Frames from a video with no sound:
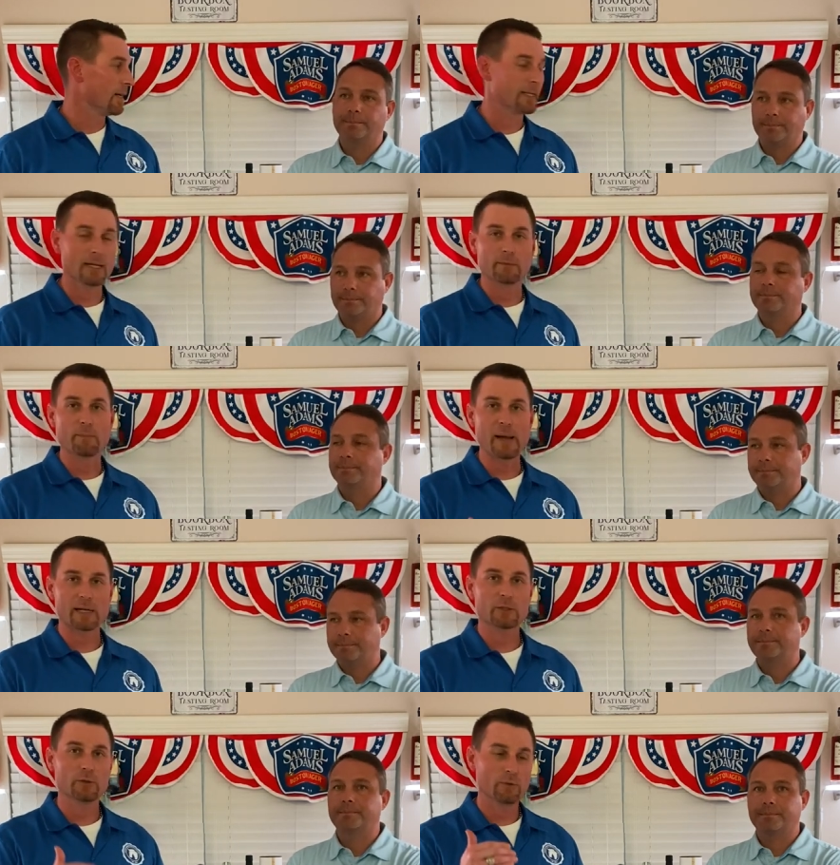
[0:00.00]
Speaker 1: again,
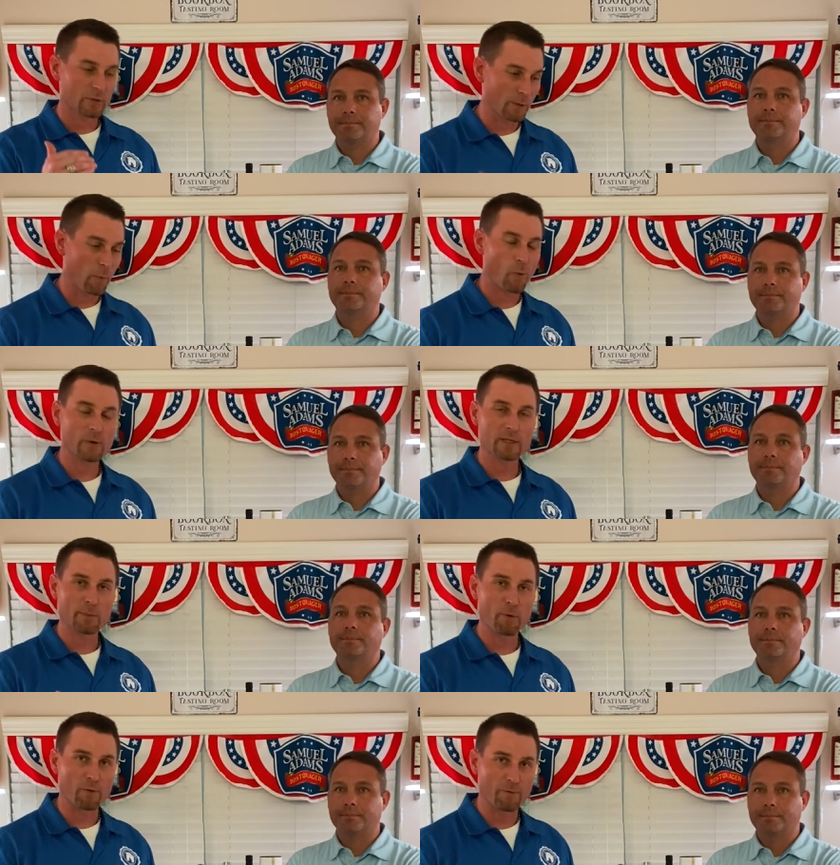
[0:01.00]
back to supporting the
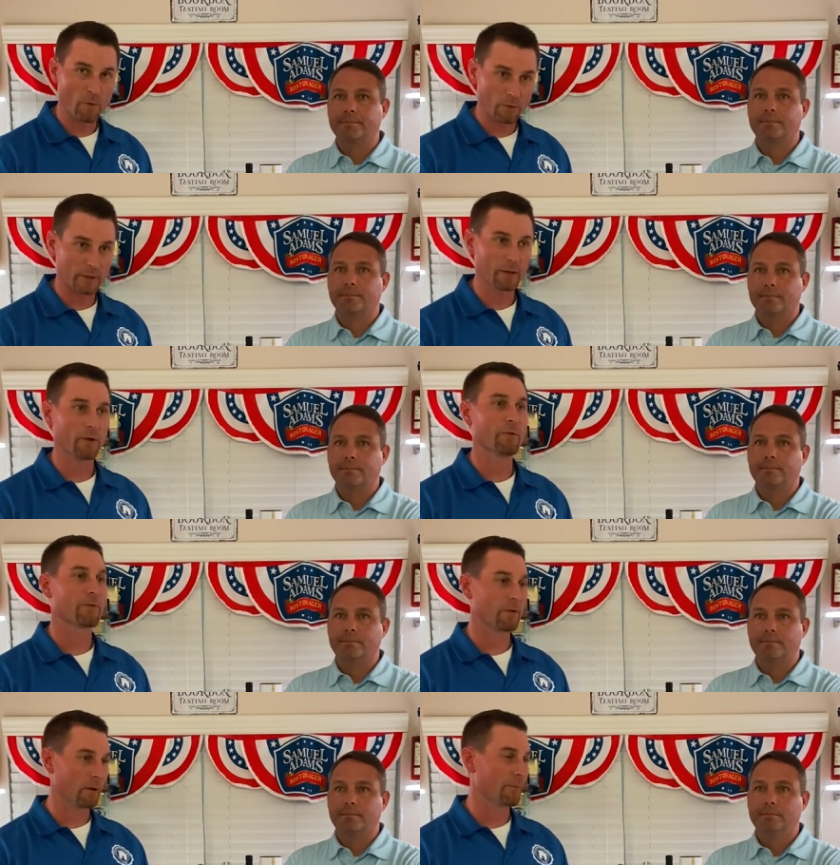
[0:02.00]
portfolio
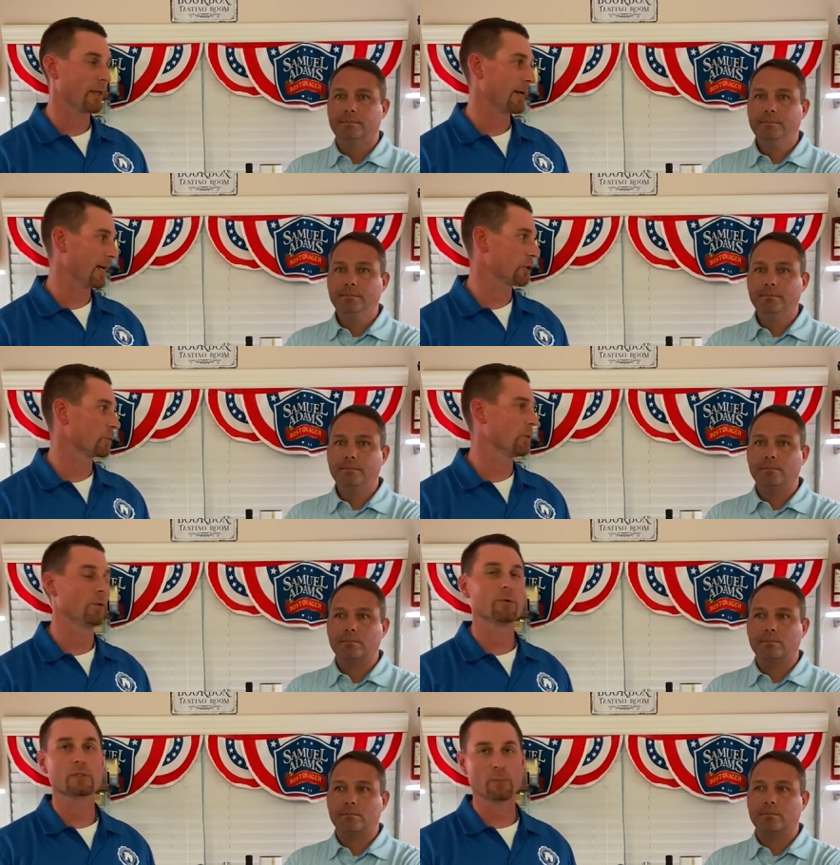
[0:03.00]
from the
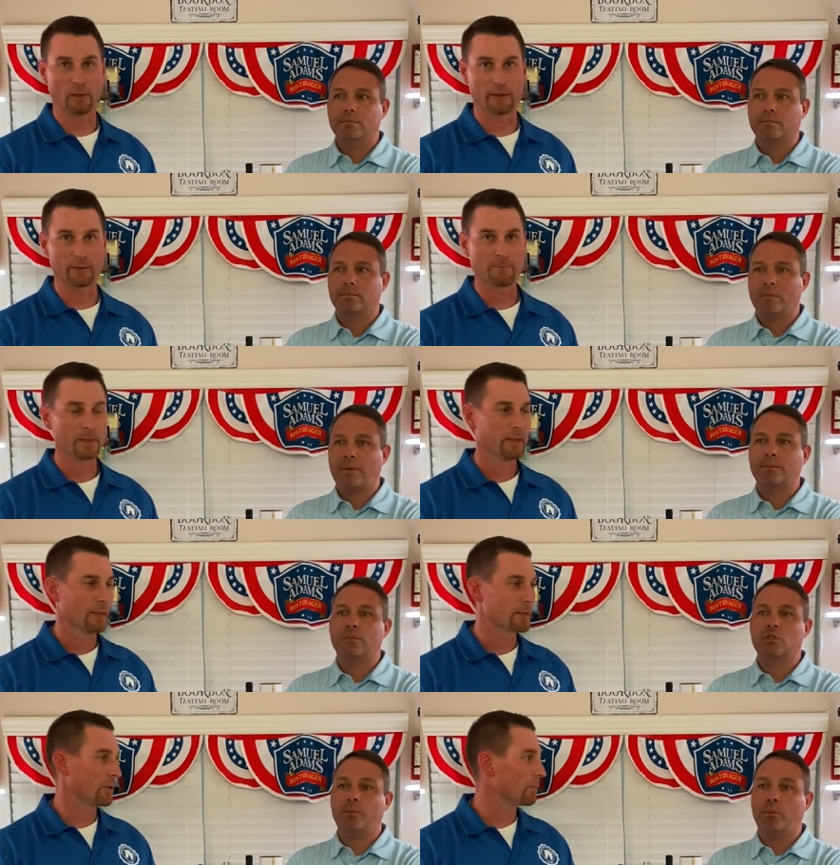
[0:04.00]
actual supplier. Yep.
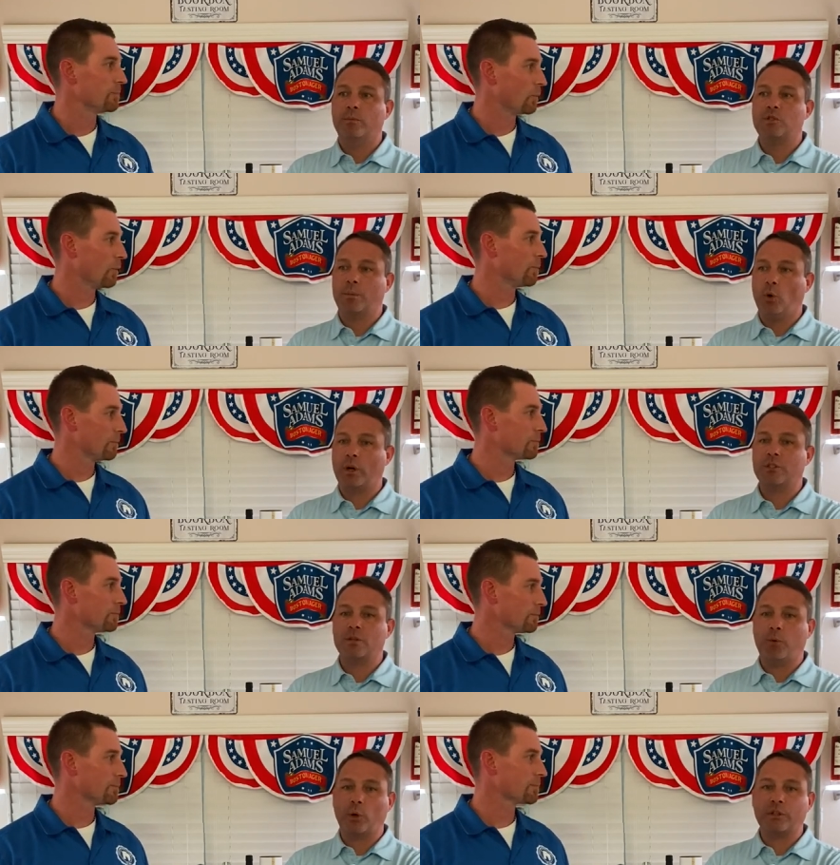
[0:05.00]
So support we'll,
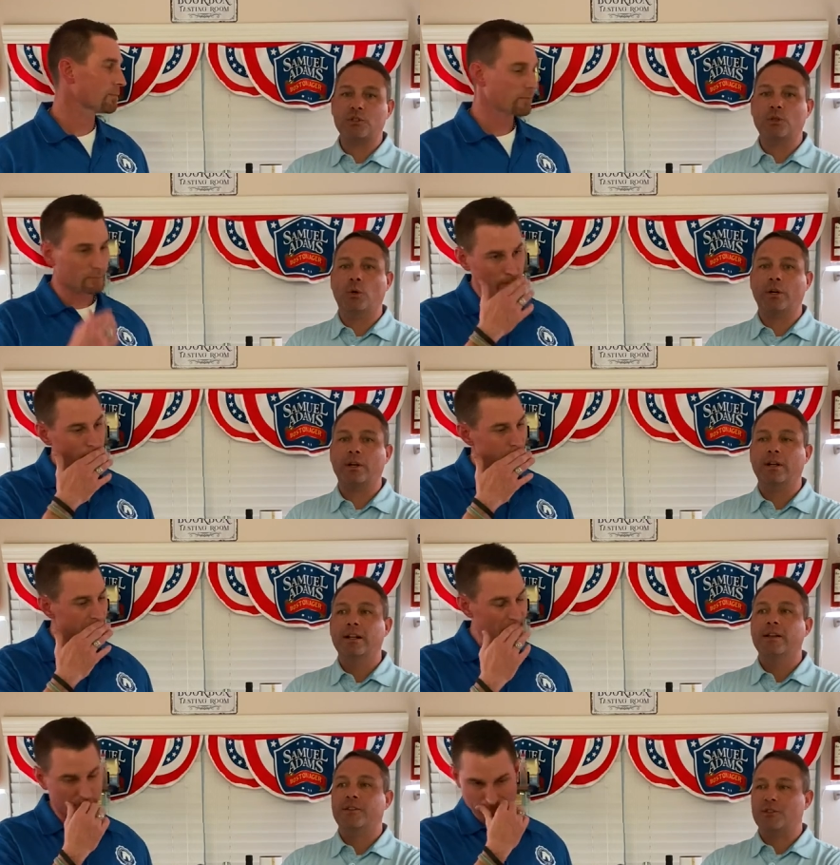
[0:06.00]
support
Speaker 2: the store
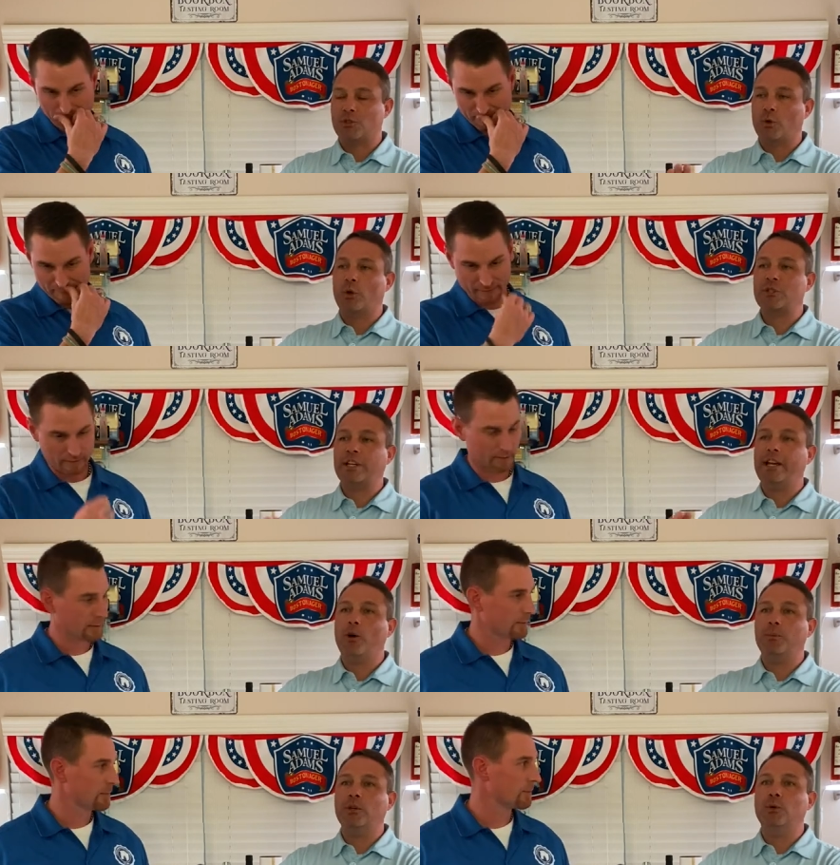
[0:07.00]
the store is going to
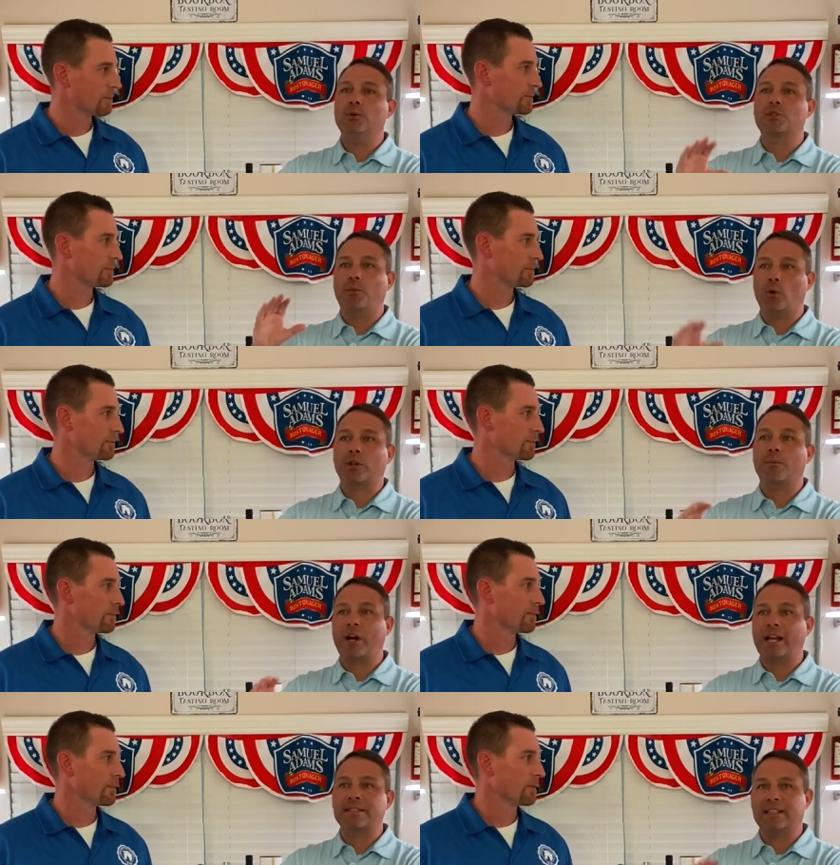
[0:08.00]
help you support the
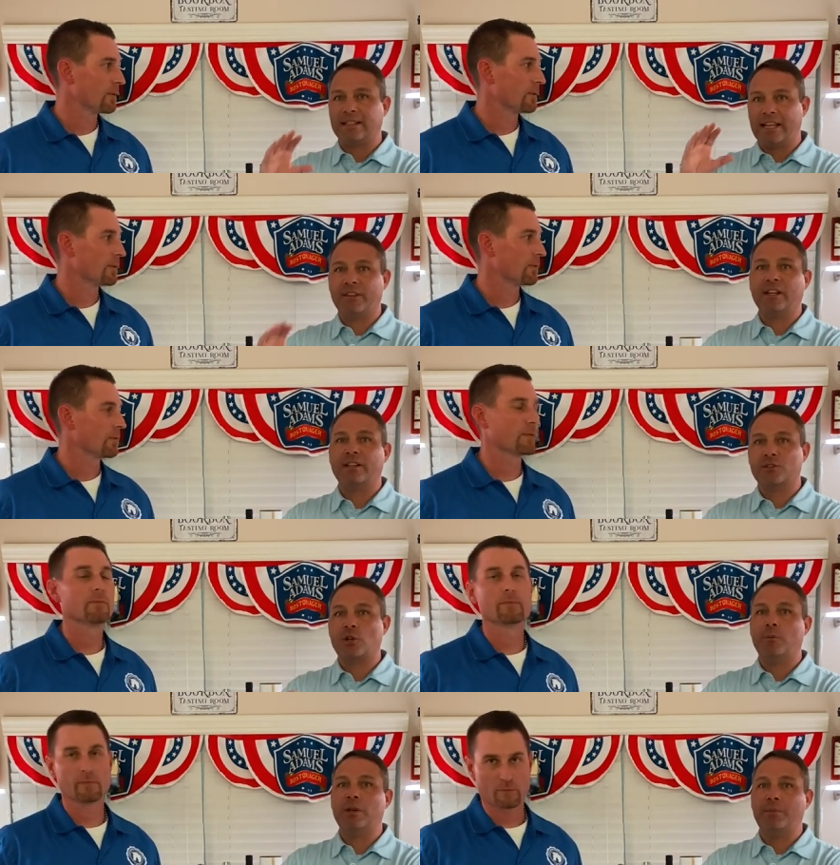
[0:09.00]
brands that they think is
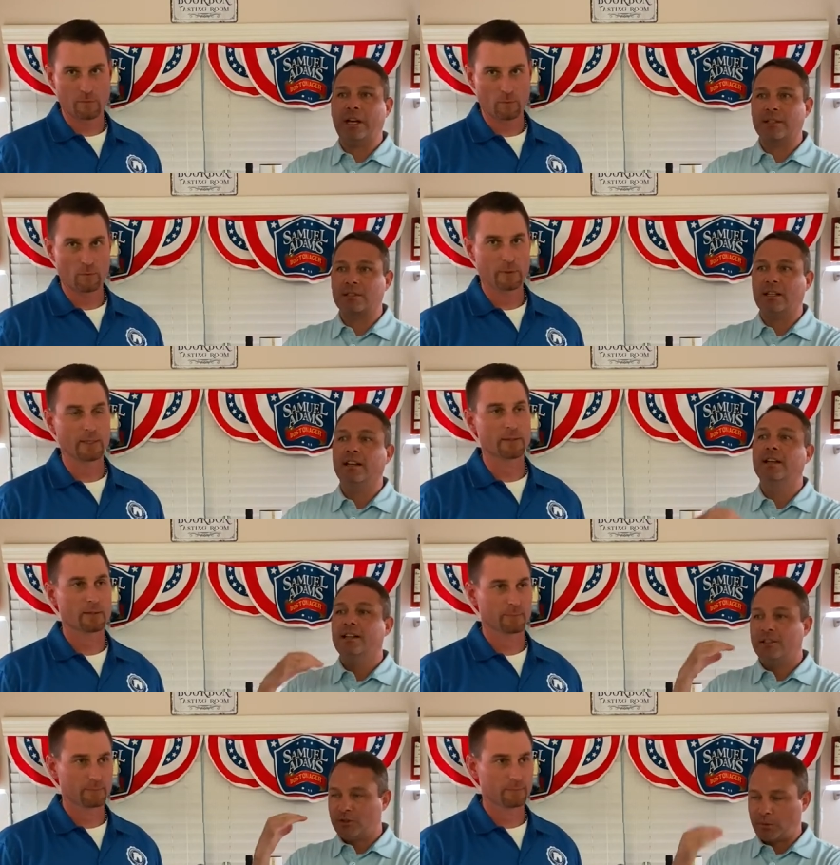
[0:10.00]
going to be best.
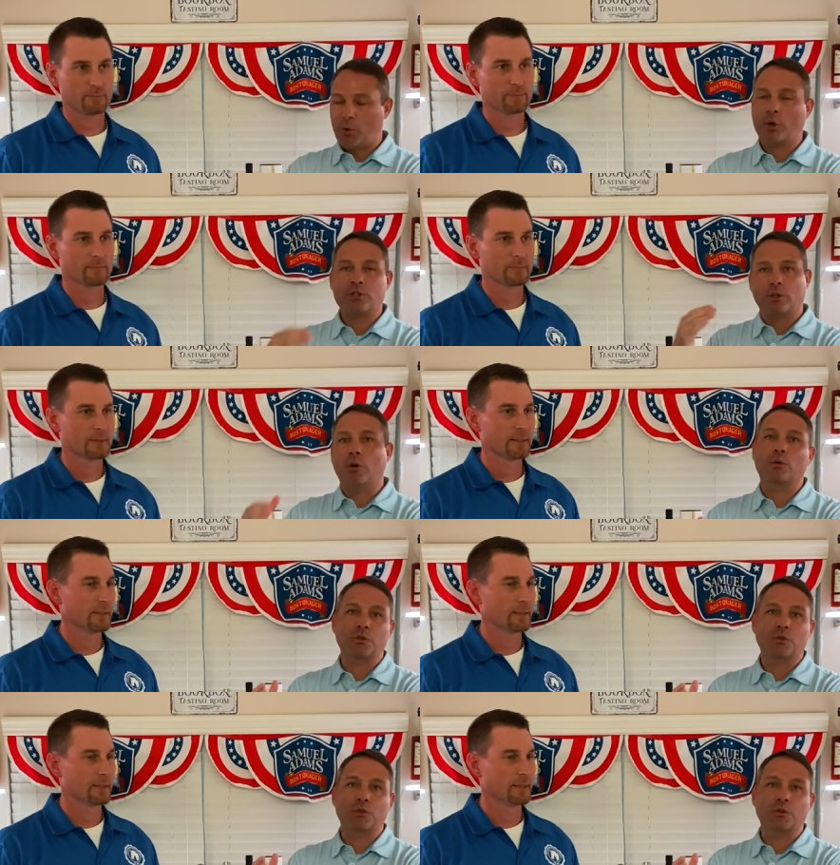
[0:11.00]
Yes. Support your local